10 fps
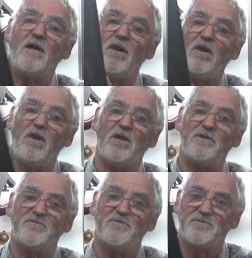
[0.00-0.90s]
a lot
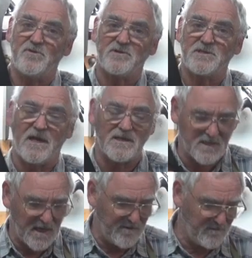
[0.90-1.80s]
of good cross
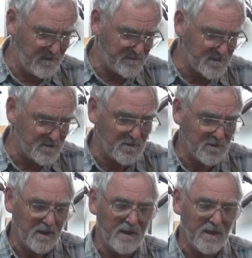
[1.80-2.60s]
cuts out of a rip saw.